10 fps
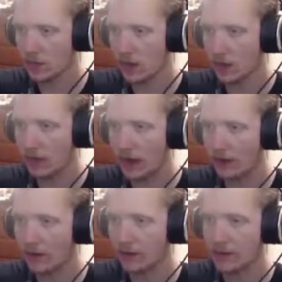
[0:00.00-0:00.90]
Oh
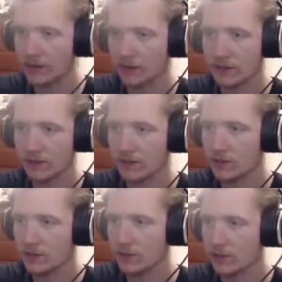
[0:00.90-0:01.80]
wow.
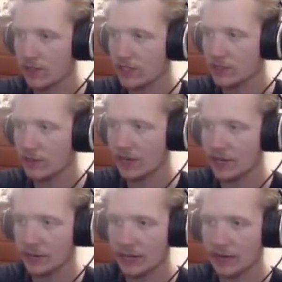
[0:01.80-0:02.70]
There's way too many
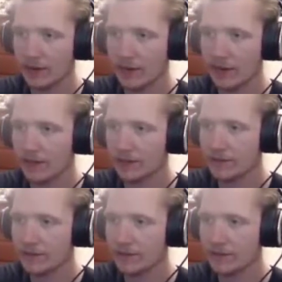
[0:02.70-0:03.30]
coming out right now.